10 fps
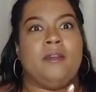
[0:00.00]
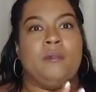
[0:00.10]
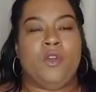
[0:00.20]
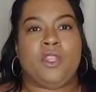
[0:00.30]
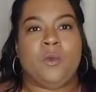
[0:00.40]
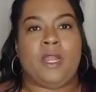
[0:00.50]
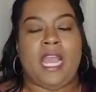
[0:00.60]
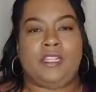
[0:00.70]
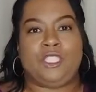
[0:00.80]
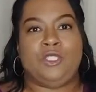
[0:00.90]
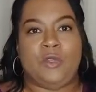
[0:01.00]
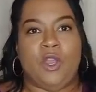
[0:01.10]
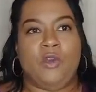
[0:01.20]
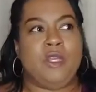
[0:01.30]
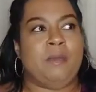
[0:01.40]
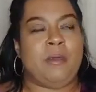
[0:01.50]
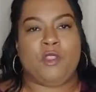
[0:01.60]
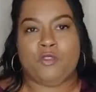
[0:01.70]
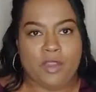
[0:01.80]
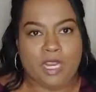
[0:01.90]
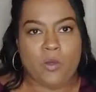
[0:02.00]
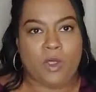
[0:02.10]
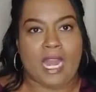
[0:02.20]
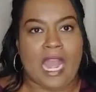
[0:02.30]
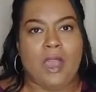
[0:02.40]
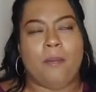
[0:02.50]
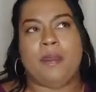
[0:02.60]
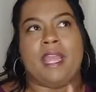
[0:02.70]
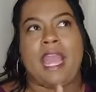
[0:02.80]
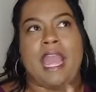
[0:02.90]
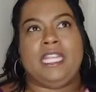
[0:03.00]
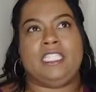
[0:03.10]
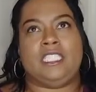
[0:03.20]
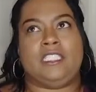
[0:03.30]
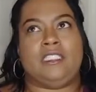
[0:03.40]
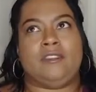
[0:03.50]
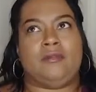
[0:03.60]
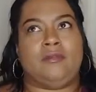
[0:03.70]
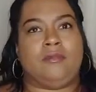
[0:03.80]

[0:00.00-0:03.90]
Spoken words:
more than one house that you own, and maybe you're renting one out, but I just